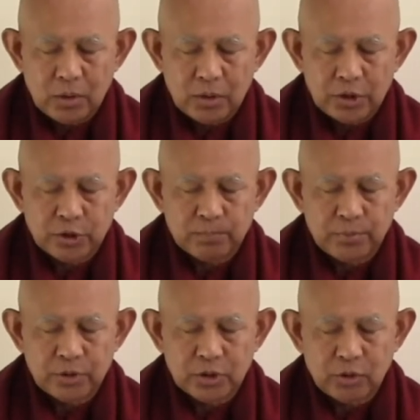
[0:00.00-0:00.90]
This
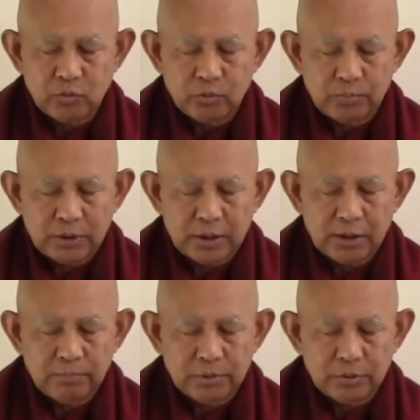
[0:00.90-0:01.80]
person will be
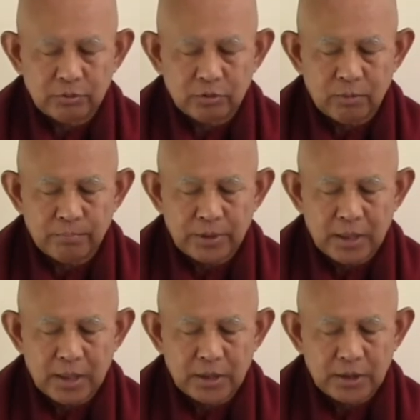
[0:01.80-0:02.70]
able to
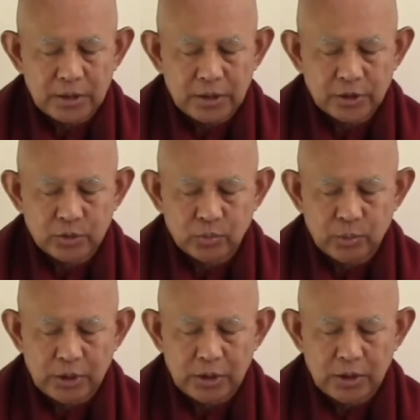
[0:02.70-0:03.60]
comprehend this
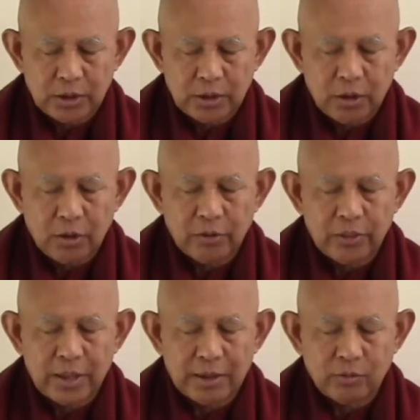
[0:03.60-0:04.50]
way or
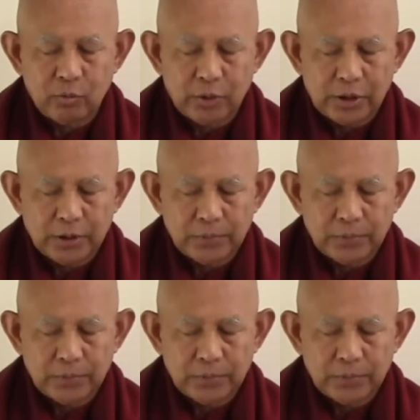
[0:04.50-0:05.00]
that way.